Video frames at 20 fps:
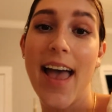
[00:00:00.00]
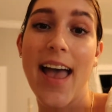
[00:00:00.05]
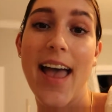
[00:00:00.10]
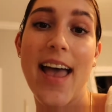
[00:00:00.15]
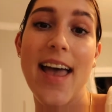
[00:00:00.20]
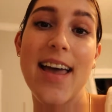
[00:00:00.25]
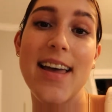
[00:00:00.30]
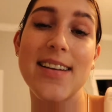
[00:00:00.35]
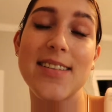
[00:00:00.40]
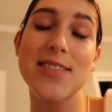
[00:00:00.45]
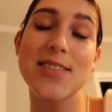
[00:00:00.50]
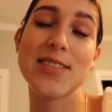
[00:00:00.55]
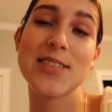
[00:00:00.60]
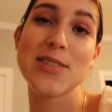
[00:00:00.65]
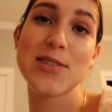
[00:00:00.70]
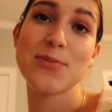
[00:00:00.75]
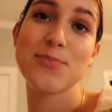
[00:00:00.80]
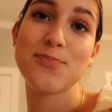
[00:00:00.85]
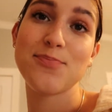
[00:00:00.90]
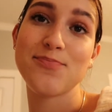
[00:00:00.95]

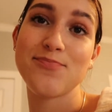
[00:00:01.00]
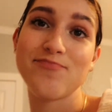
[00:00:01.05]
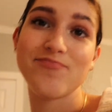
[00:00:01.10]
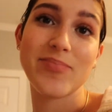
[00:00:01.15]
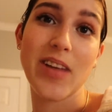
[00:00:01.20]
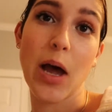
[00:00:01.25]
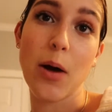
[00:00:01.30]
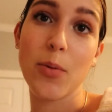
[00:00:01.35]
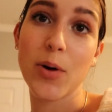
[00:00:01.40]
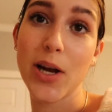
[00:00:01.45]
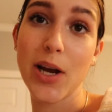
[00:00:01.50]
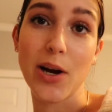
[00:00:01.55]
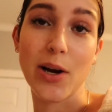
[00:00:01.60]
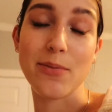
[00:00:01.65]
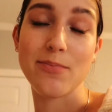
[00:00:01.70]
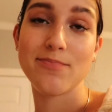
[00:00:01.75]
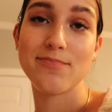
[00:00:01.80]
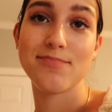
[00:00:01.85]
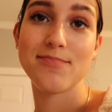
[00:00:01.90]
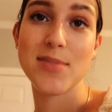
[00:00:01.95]
And now we're
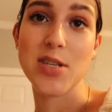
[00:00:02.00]
here.